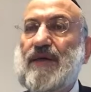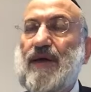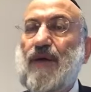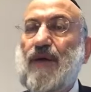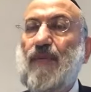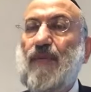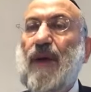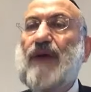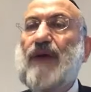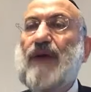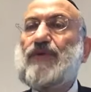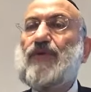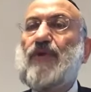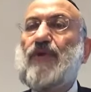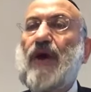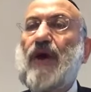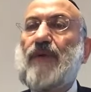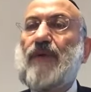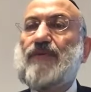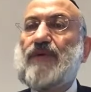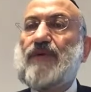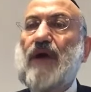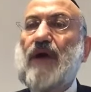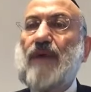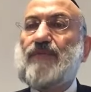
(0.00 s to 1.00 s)
Why do you
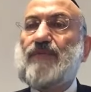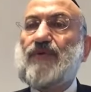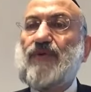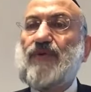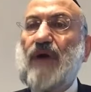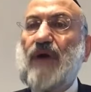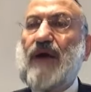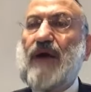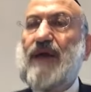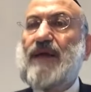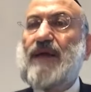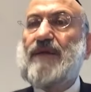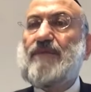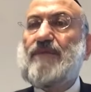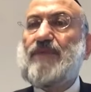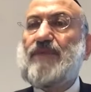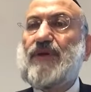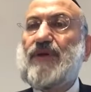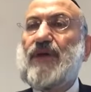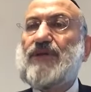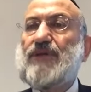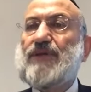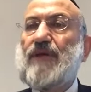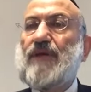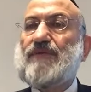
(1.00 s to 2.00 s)
have to come to Kohen?
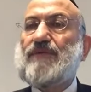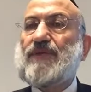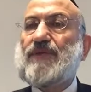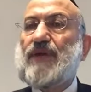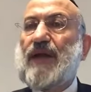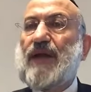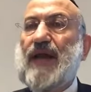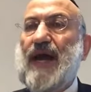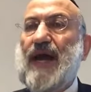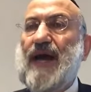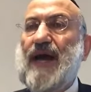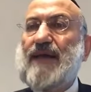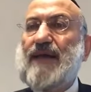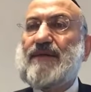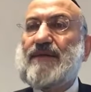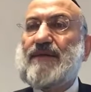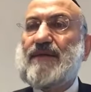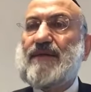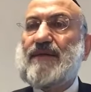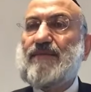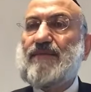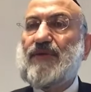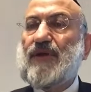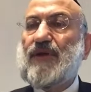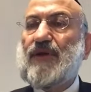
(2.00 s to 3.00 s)
Because of Sarat.
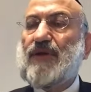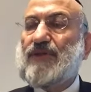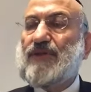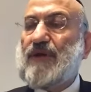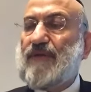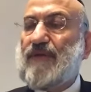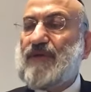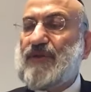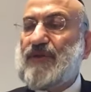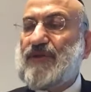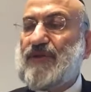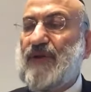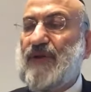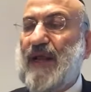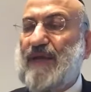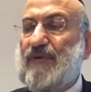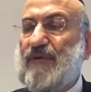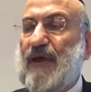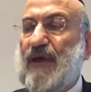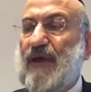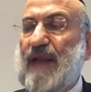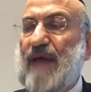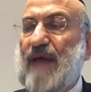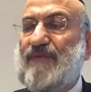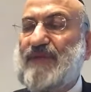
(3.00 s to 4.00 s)
Because of the Sarat, you're
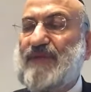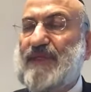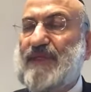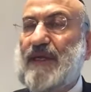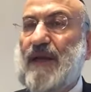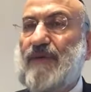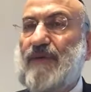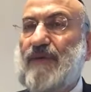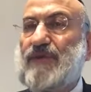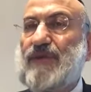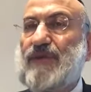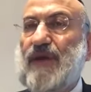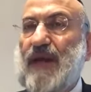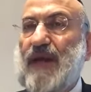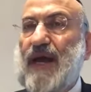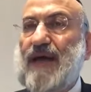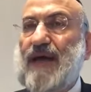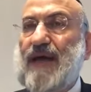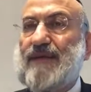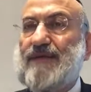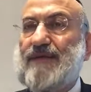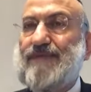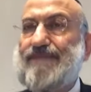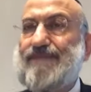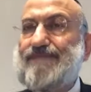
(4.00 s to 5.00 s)
going to have a stain of
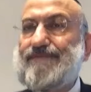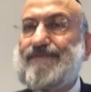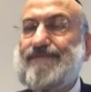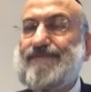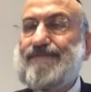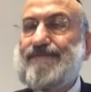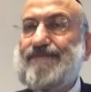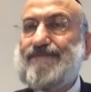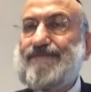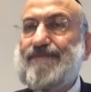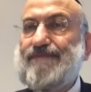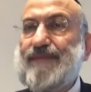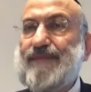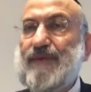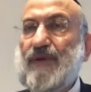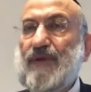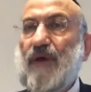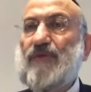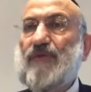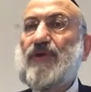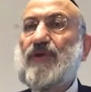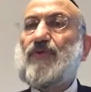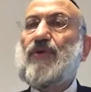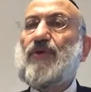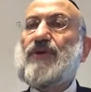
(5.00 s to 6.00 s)
Sarat. Now
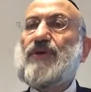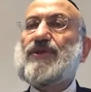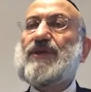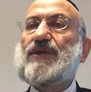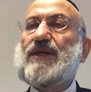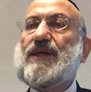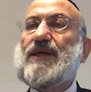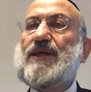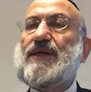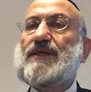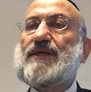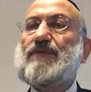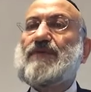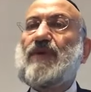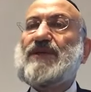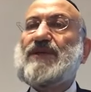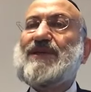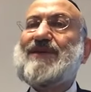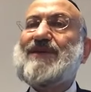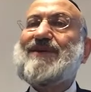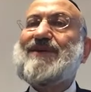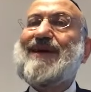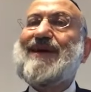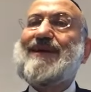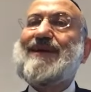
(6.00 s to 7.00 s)
the question is, what's
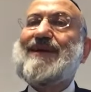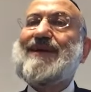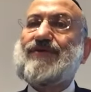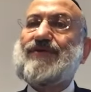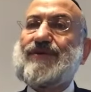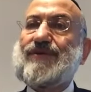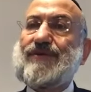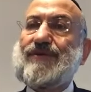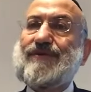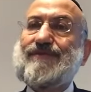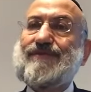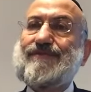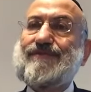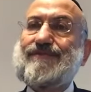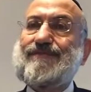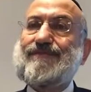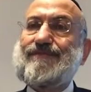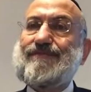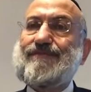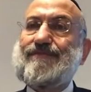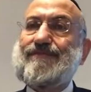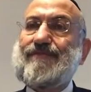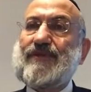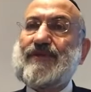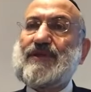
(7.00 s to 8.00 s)
the connection?
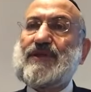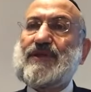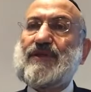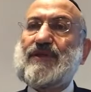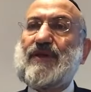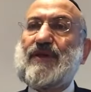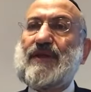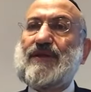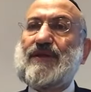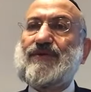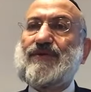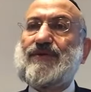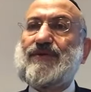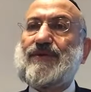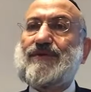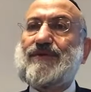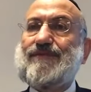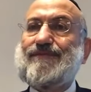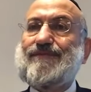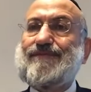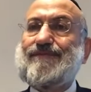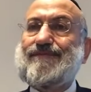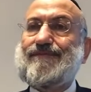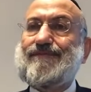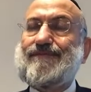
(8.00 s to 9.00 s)
What's the connection?
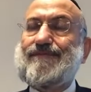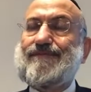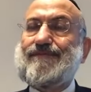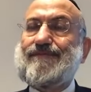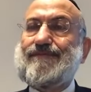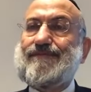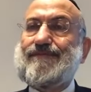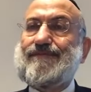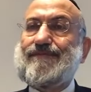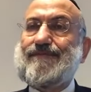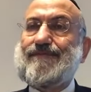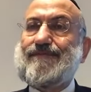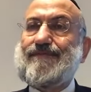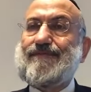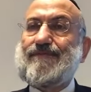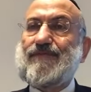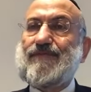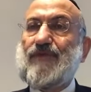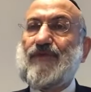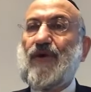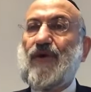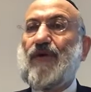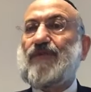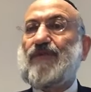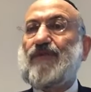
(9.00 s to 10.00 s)

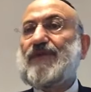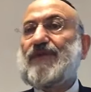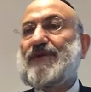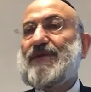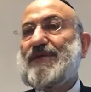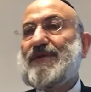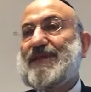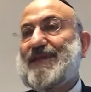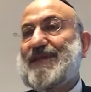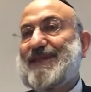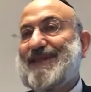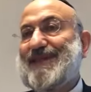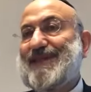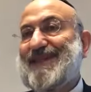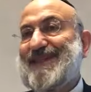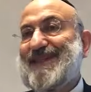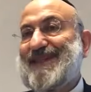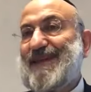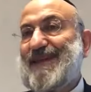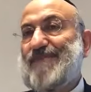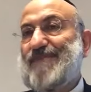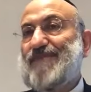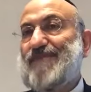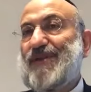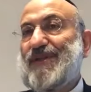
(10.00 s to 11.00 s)
Now, since he
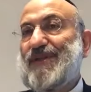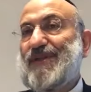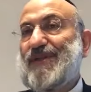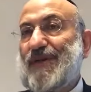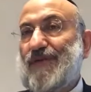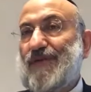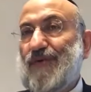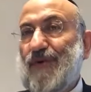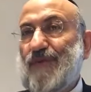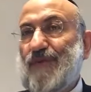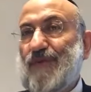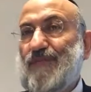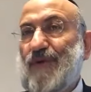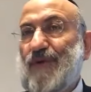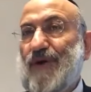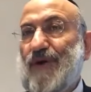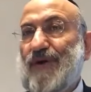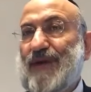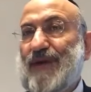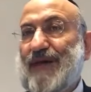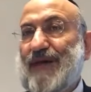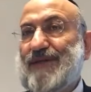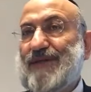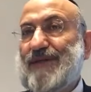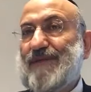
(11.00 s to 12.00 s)
didn't bring the
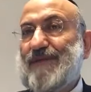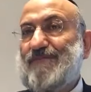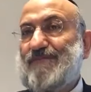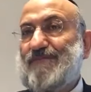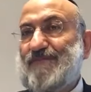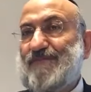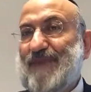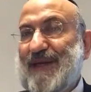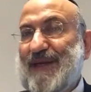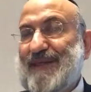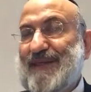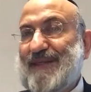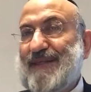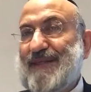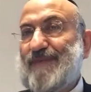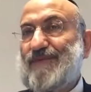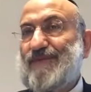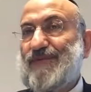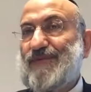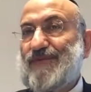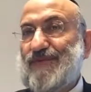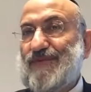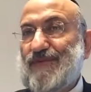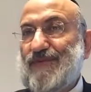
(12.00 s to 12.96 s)
korban, Hashem makes him,